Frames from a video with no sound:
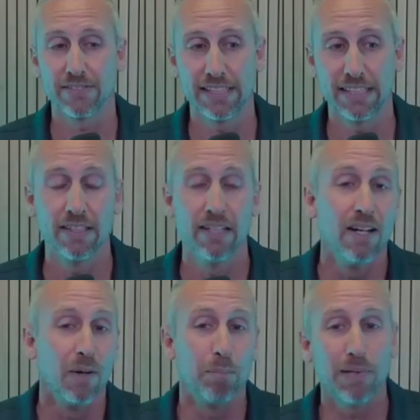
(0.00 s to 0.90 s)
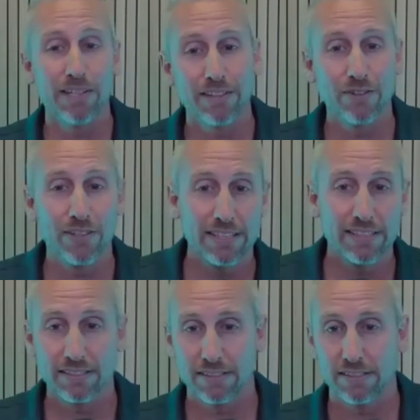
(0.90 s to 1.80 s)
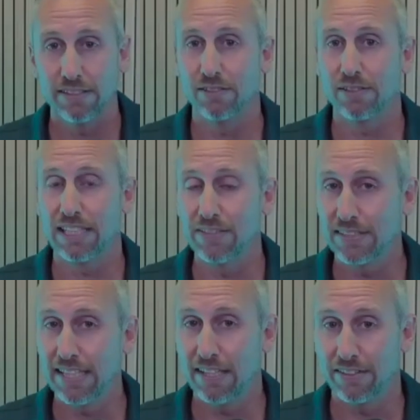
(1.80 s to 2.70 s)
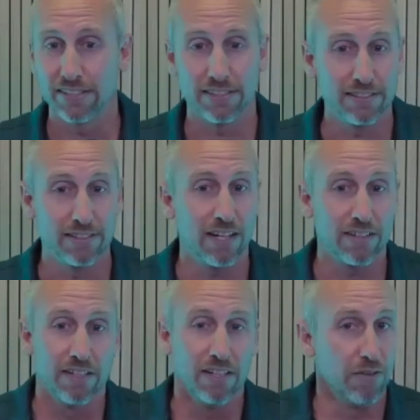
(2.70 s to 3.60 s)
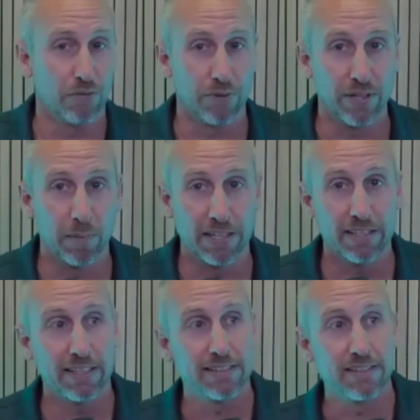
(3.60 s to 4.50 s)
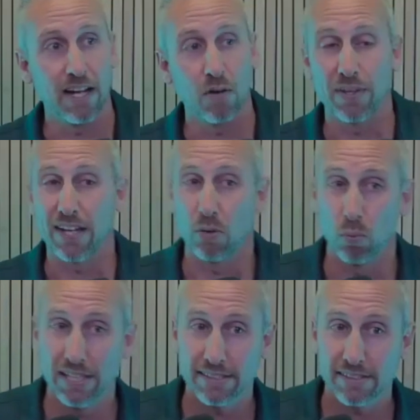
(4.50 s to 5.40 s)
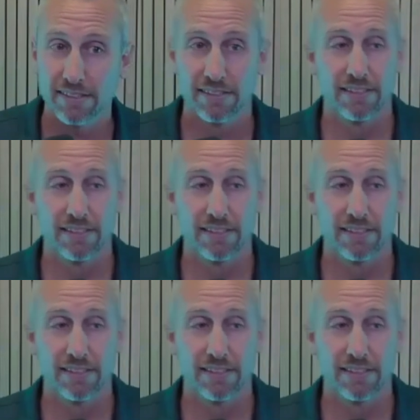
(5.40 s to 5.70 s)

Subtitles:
I've seen, but there is, give and take on this. It's not free money. It's not without risk.